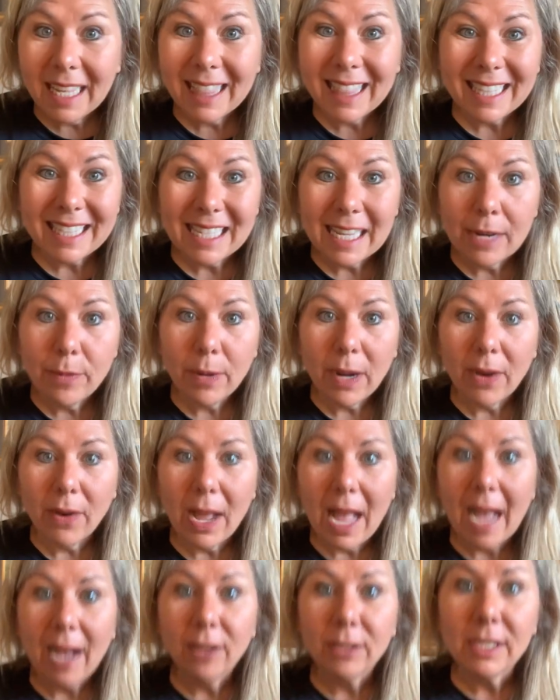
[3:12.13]
in the Tidwell
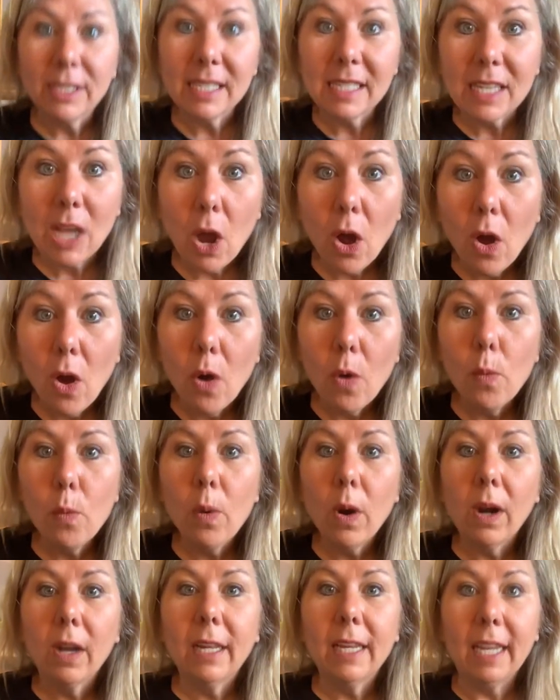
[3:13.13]
house is all
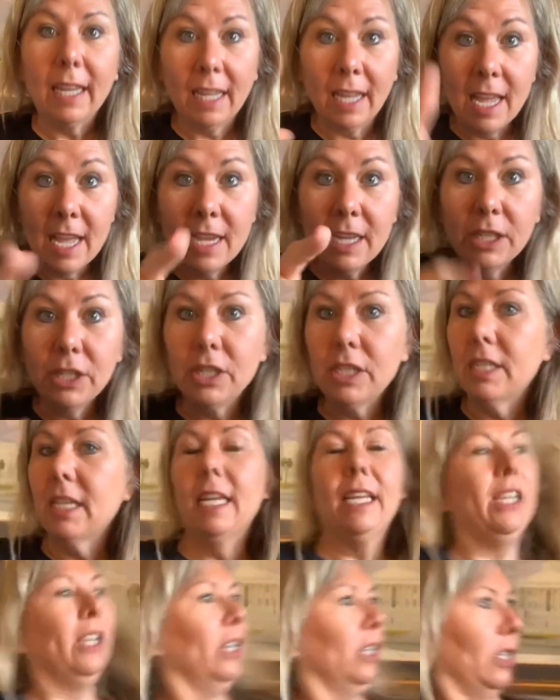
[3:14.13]
working just
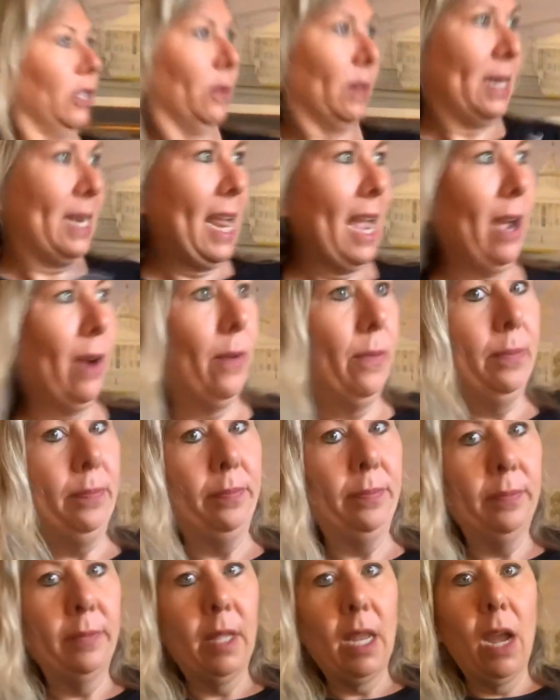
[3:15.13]
like you're doing now.
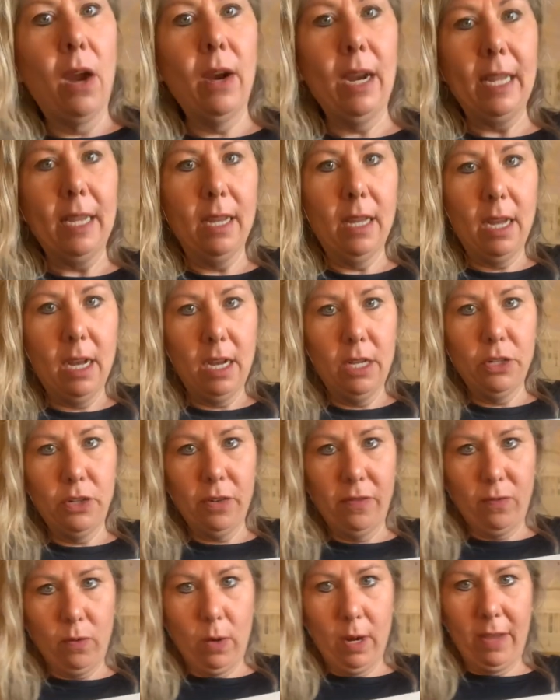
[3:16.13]
All right,
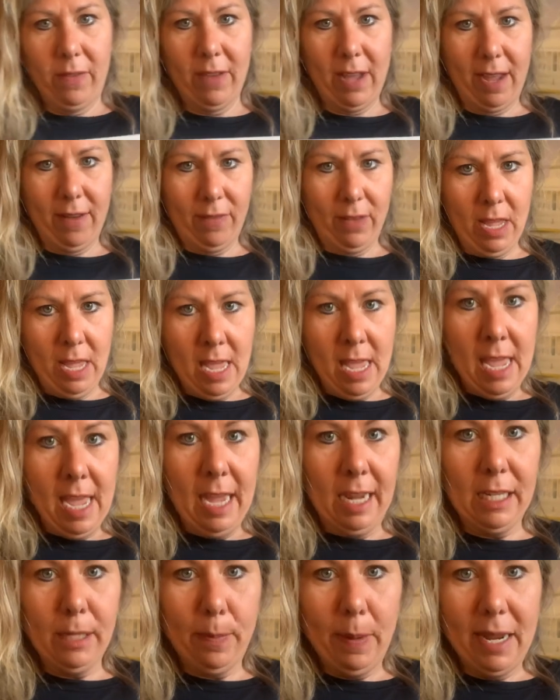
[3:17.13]
145.
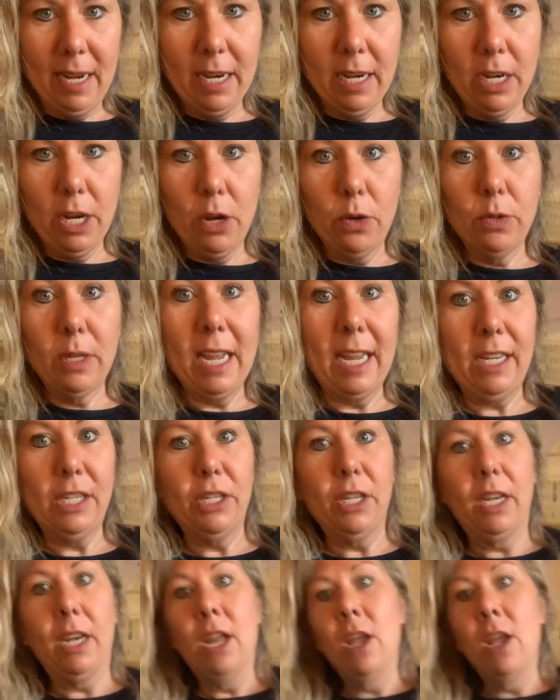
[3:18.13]
Expanded notation.